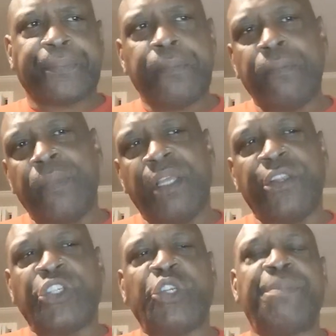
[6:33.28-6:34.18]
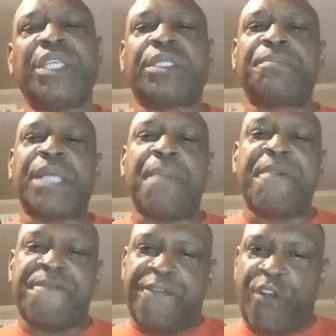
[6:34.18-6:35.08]
there should be some type of
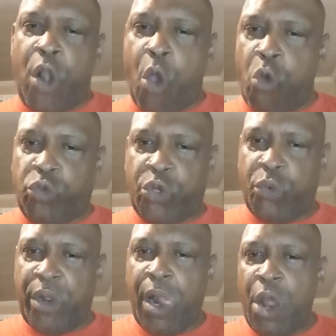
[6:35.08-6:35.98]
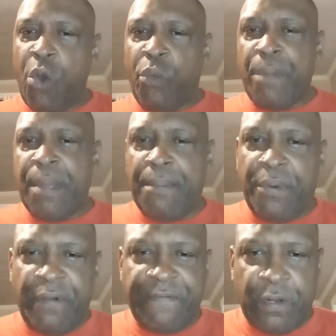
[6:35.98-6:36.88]
flow to it. Remember in
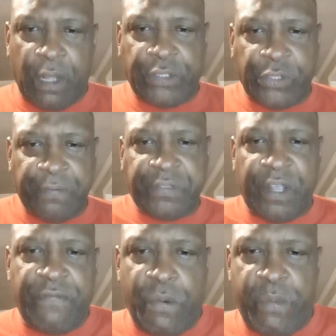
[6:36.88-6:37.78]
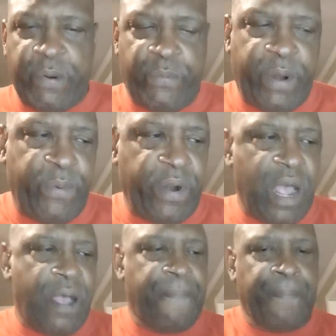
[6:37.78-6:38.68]
Serve Safe when we were
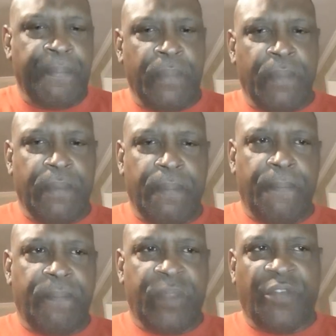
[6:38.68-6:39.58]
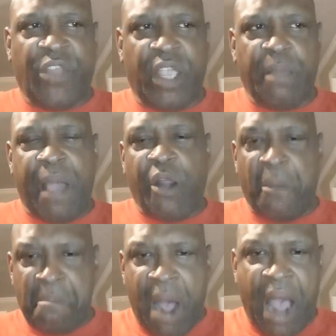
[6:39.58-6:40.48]
thinking about our
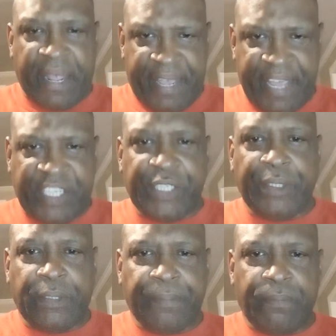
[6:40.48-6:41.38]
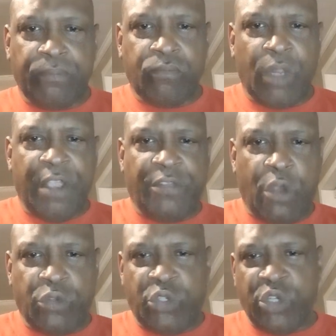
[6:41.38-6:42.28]
mock kitchens, and those
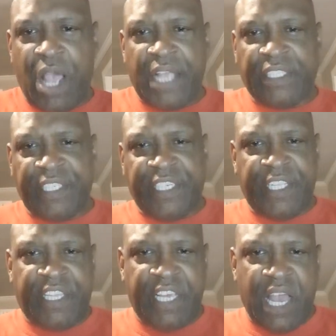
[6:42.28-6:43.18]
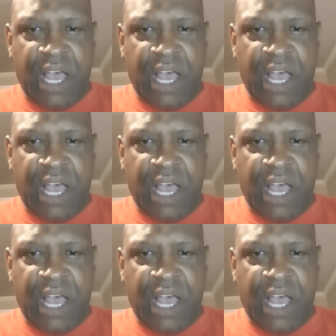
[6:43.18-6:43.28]
of you guys that did the